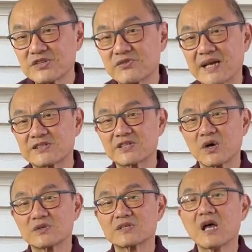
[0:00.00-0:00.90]
Grant
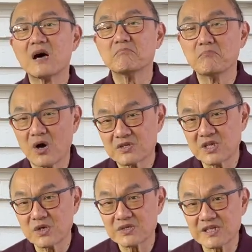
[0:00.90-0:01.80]
Stone's mock
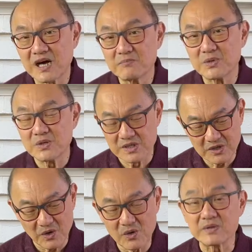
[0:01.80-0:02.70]
toe style boot
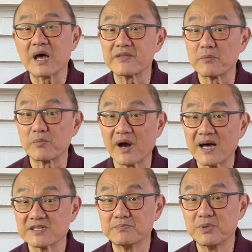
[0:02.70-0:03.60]
called the
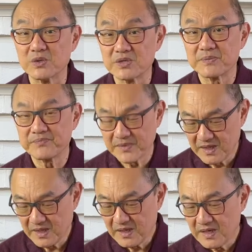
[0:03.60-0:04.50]
brass boot.
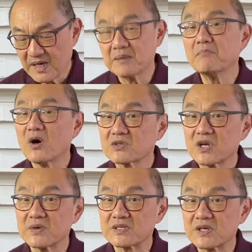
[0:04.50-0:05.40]
A mock
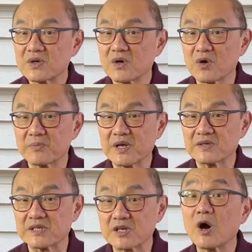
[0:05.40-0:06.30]
toe is so called
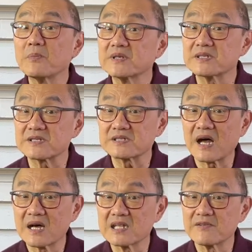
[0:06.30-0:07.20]
because it copies the
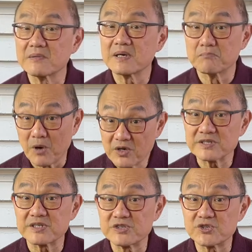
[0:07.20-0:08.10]
style of a
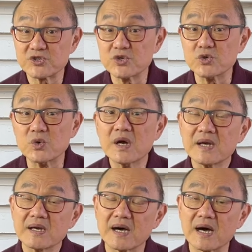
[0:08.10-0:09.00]
moccasin shoe
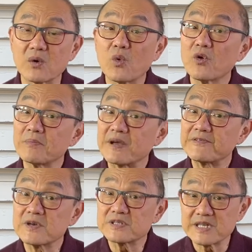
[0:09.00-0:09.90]
uh, worn by
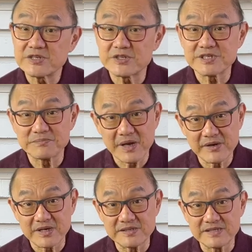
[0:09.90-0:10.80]
First Nations
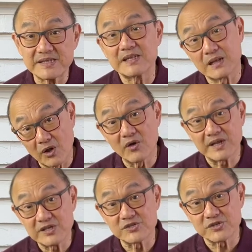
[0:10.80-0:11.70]
Americans in their long
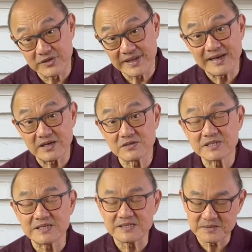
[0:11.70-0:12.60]
history on that
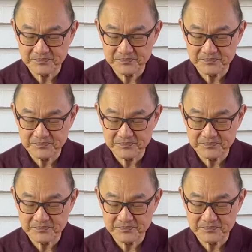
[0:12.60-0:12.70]
continent.